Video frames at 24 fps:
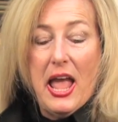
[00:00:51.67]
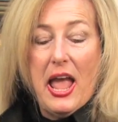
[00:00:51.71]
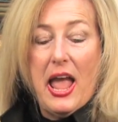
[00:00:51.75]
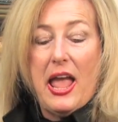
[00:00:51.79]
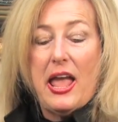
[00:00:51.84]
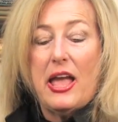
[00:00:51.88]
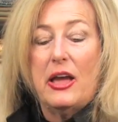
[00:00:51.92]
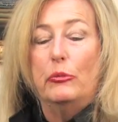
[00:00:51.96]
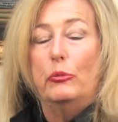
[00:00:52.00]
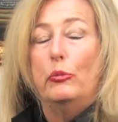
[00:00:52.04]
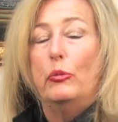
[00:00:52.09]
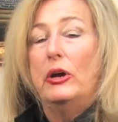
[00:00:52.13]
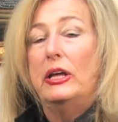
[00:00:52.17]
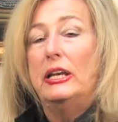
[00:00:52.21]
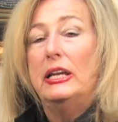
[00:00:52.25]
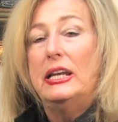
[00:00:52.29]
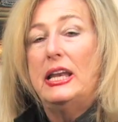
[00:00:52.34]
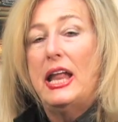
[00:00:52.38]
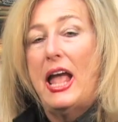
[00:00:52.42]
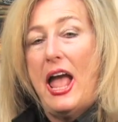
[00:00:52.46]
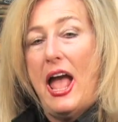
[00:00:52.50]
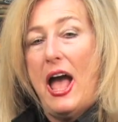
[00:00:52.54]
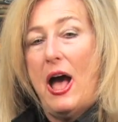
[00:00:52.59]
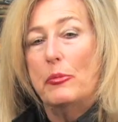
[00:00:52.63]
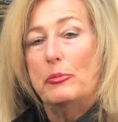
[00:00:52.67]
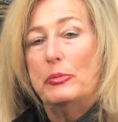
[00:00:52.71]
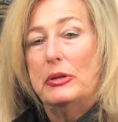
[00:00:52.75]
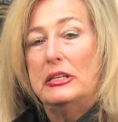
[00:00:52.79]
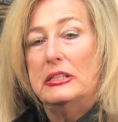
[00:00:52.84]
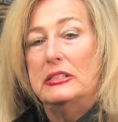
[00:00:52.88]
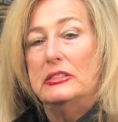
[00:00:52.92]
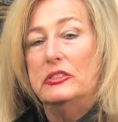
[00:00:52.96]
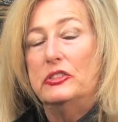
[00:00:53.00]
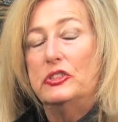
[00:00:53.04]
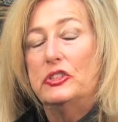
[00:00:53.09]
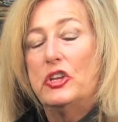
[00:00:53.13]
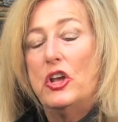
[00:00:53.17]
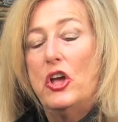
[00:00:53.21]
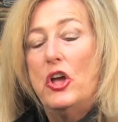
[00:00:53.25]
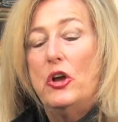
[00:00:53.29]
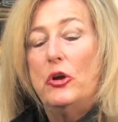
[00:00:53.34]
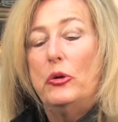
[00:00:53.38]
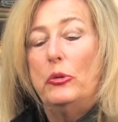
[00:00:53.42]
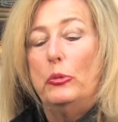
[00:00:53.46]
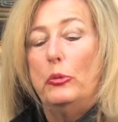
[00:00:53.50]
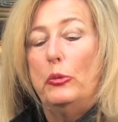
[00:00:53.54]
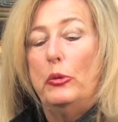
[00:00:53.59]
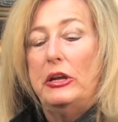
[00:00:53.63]
And when it happens,
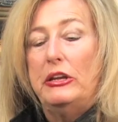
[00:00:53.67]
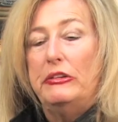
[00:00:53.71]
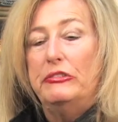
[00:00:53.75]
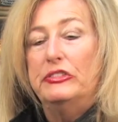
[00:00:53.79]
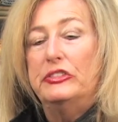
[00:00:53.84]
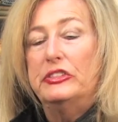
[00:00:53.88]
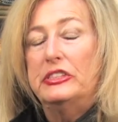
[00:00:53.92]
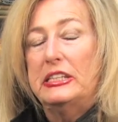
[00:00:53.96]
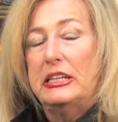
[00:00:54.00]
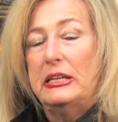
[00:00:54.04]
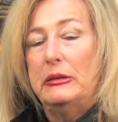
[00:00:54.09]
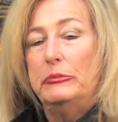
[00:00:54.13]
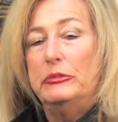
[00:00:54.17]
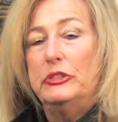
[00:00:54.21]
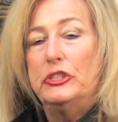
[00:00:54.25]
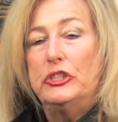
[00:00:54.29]
we seem